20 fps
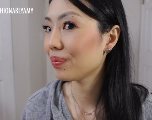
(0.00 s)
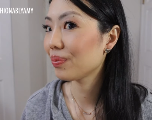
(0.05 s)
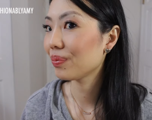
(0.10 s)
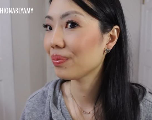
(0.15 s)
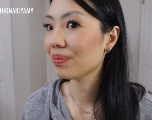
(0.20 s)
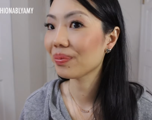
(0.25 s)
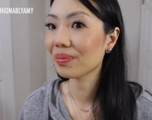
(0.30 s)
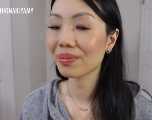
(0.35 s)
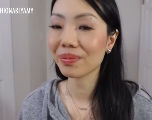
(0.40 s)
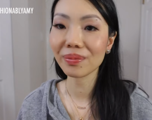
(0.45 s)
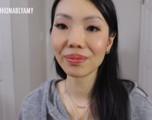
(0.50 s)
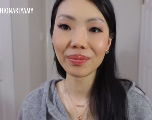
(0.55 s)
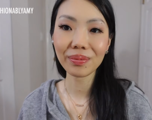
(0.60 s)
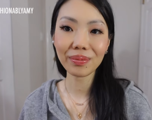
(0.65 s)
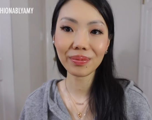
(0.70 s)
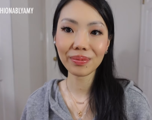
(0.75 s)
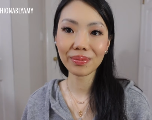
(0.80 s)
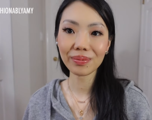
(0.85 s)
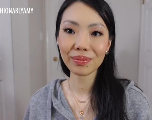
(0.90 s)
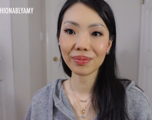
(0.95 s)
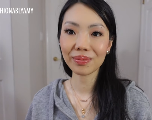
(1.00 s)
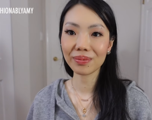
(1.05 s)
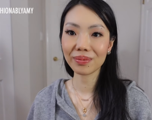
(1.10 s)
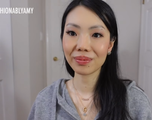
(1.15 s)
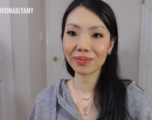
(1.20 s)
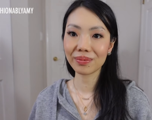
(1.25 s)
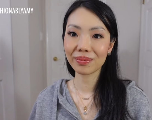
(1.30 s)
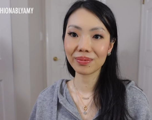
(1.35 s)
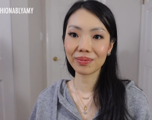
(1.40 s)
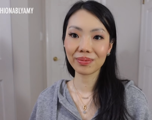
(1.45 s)

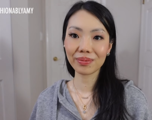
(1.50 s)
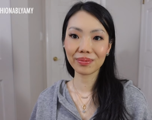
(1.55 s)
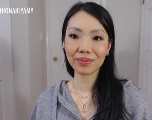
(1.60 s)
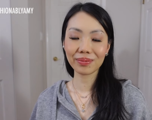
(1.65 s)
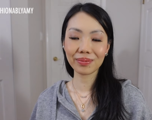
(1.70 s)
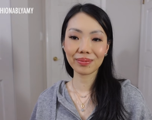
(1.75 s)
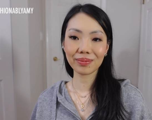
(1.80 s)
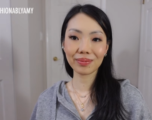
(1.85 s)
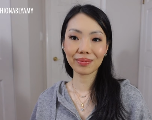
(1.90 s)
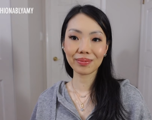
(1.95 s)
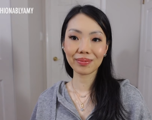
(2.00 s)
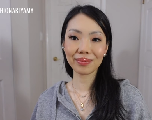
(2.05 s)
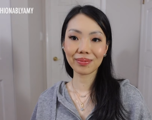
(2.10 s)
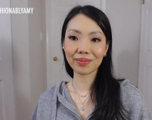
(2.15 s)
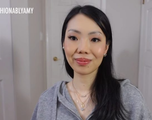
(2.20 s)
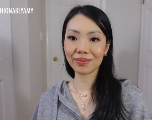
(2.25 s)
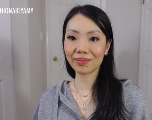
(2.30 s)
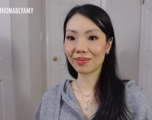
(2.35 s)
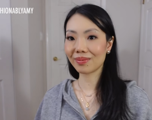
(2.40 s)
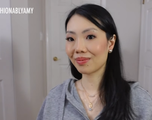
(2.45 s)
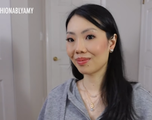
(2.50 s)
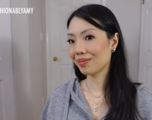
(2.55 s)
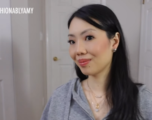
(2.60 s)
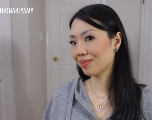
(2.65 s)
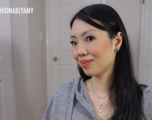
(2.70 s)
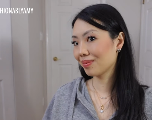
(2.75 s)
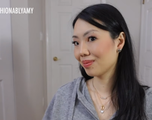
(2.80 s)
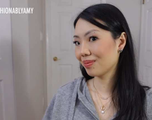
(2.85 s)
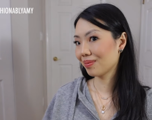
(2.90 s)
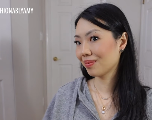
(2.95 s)
(silence)